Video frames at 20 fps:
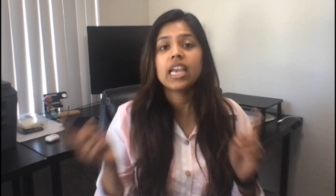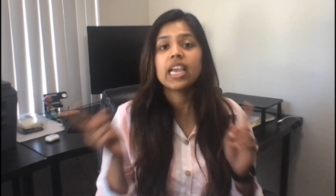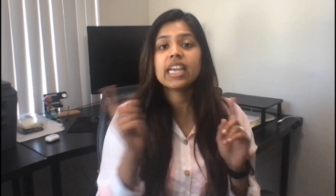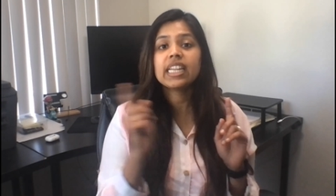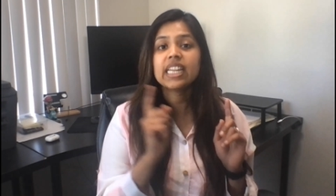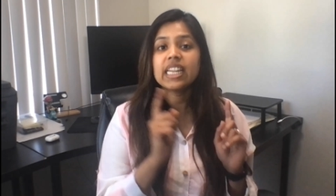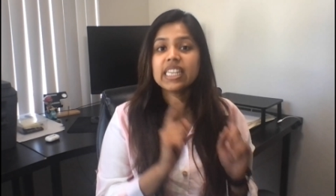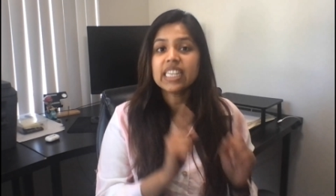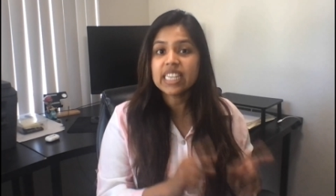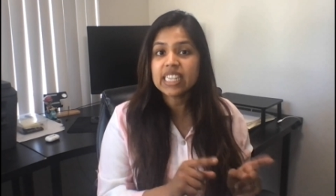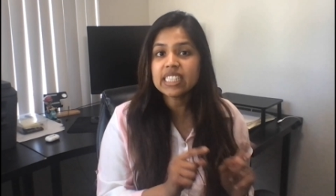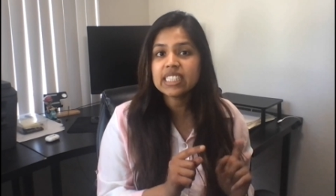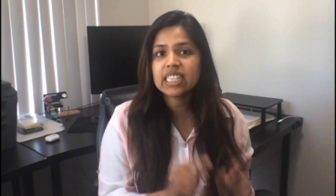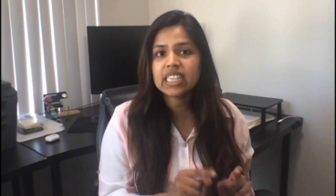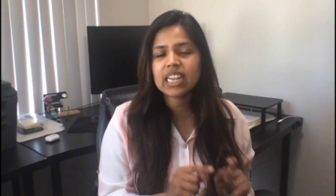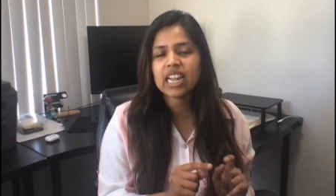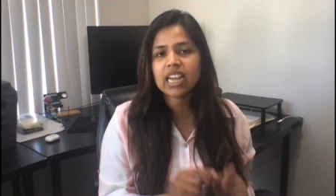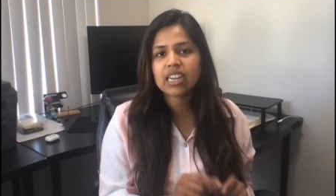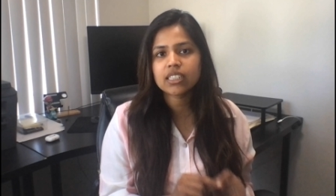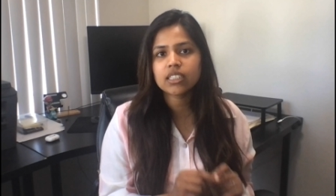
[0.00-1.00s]
In an
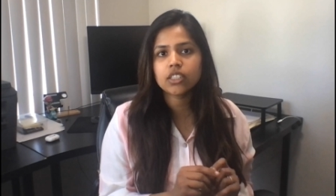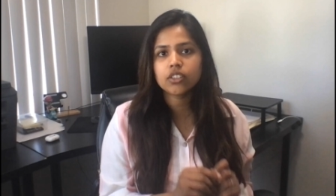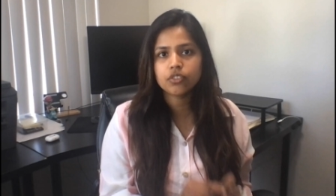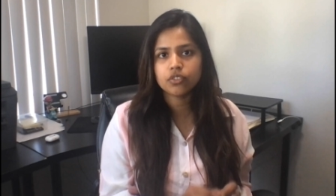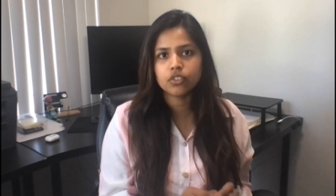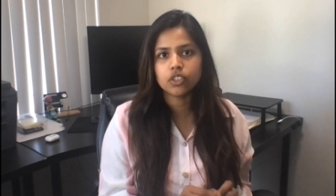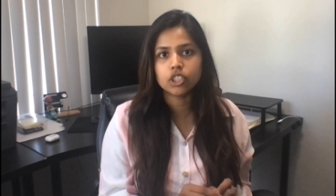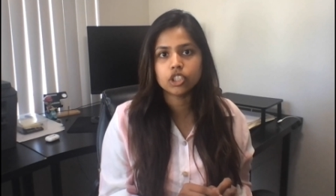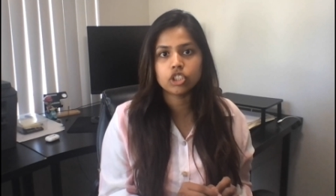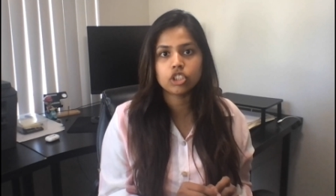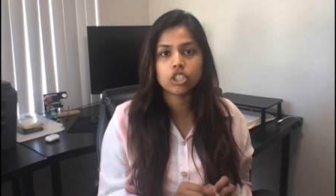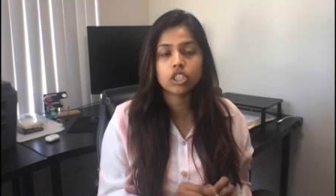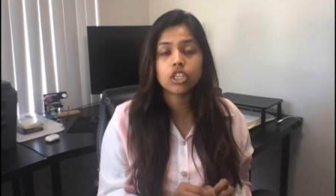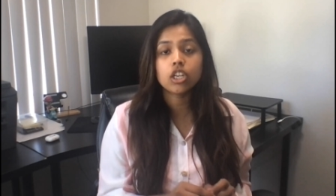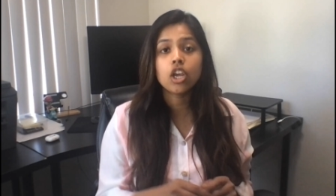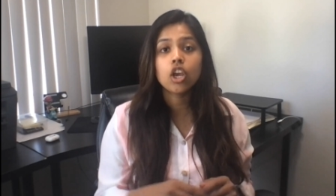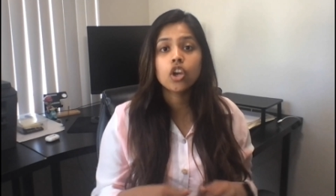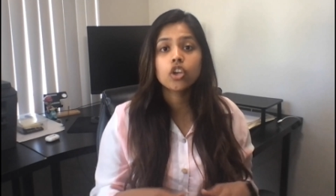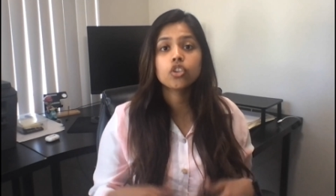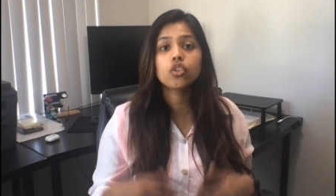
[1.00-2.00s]
interactive version,
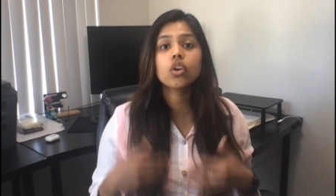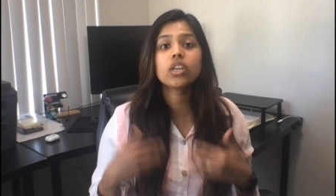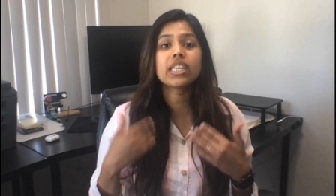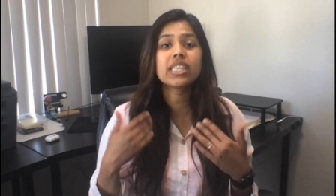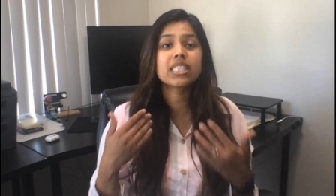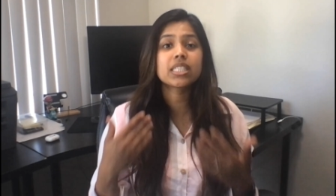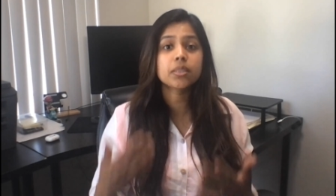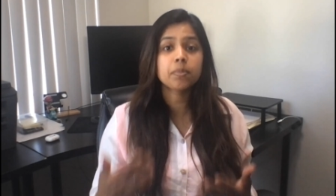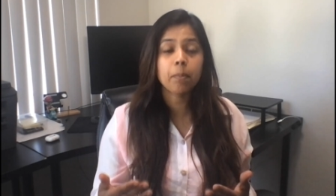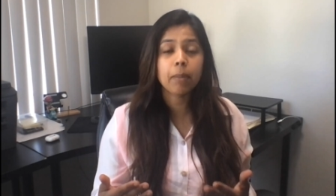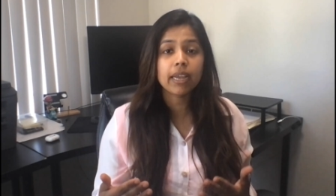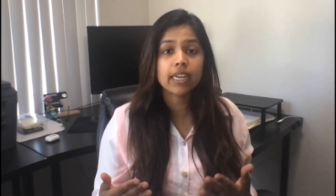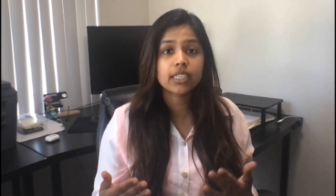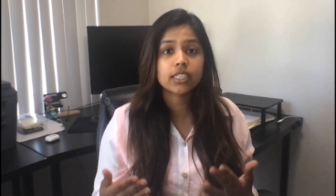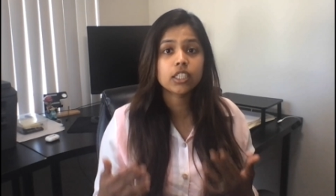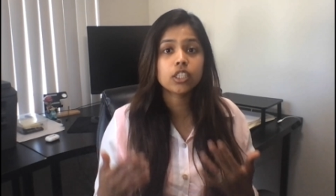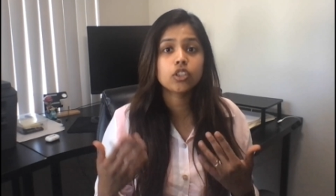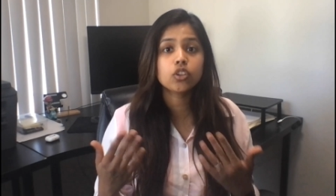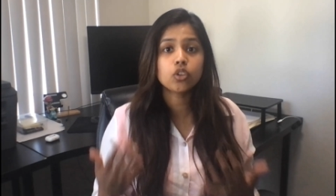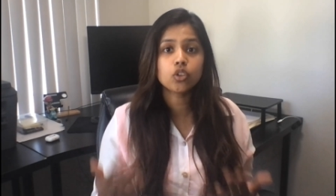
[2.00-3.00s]
you're
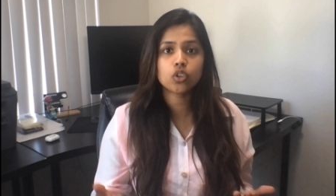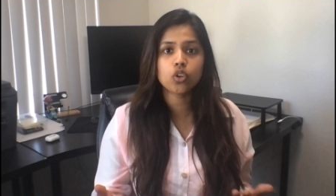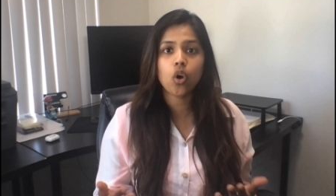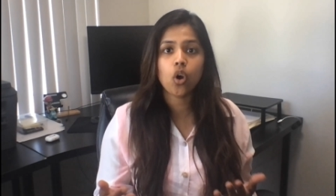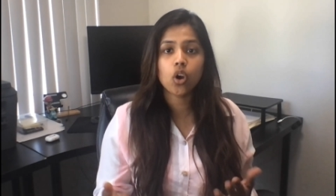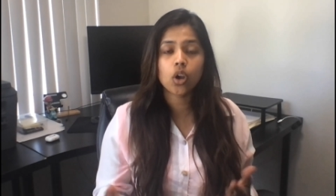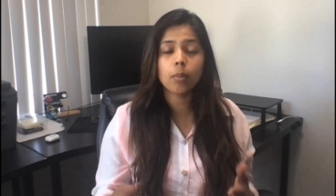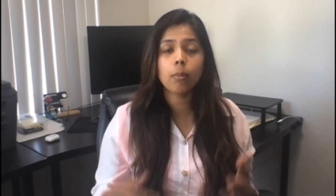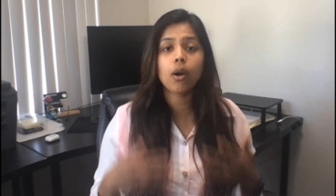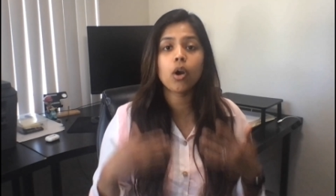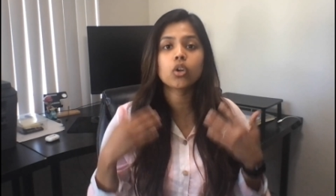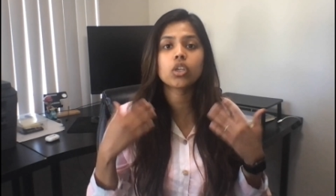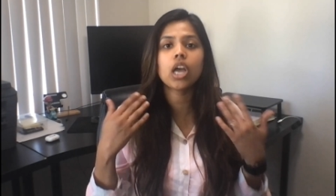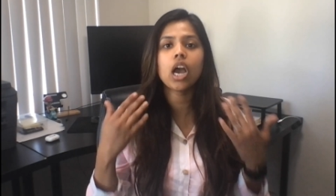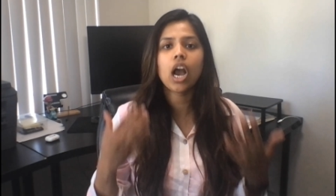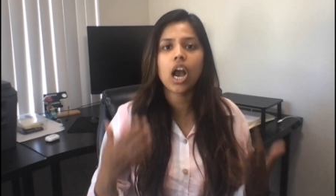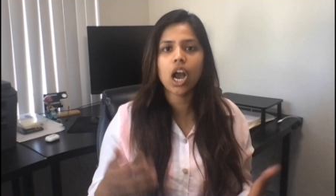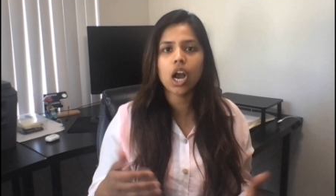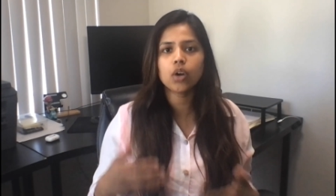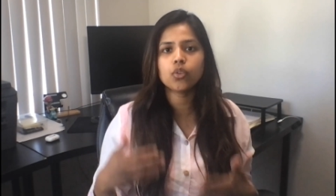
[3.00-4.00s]
expected to talk about
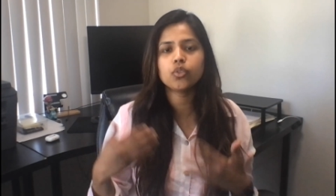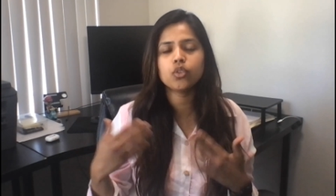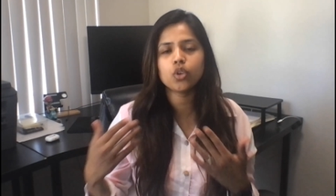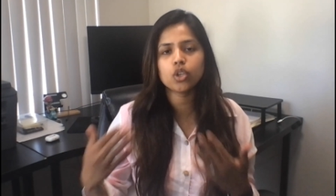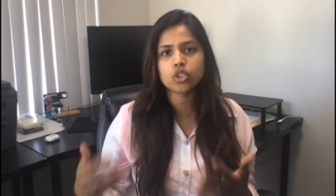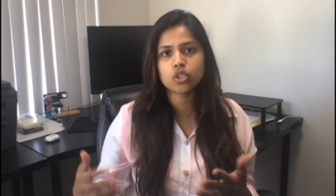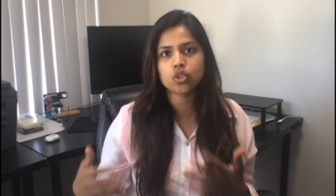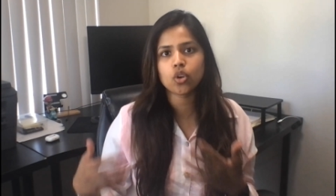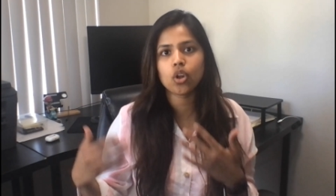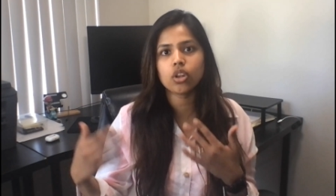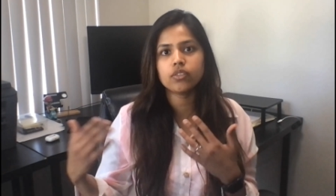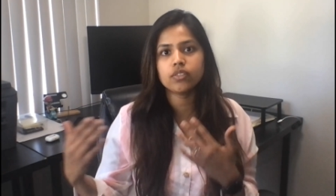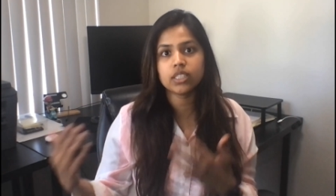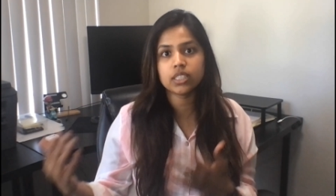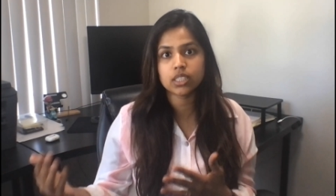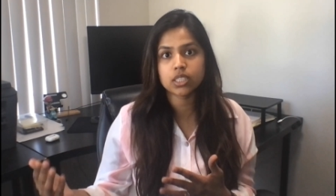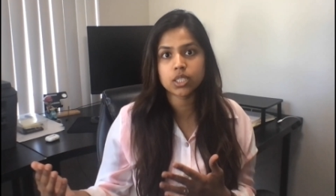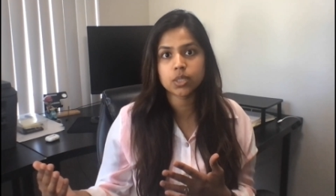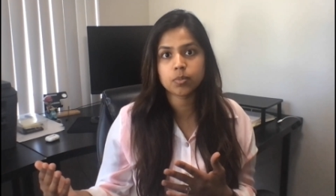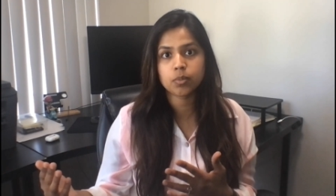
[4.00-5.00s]
how you are
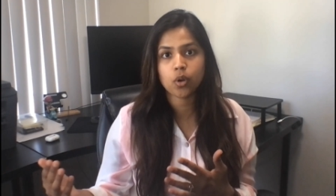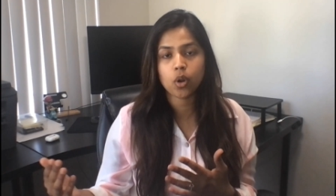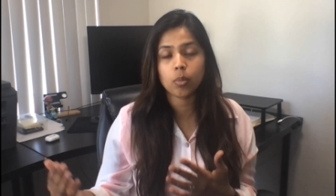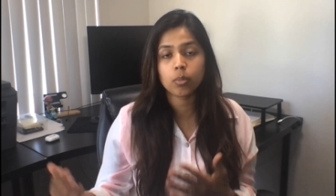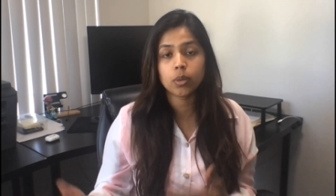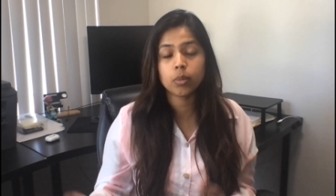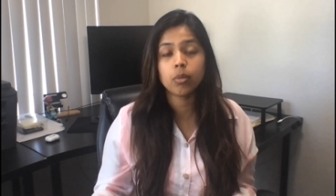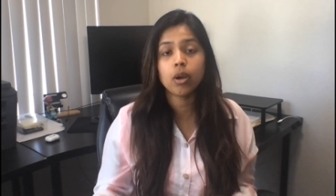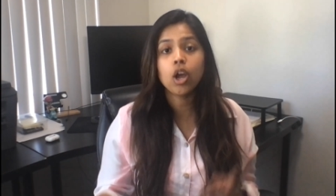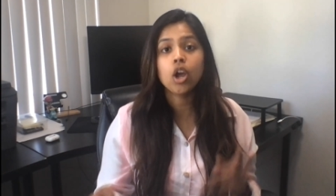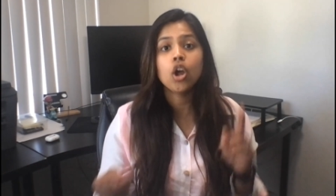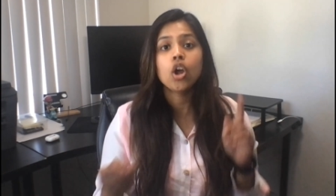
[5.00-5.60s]
solving this problem,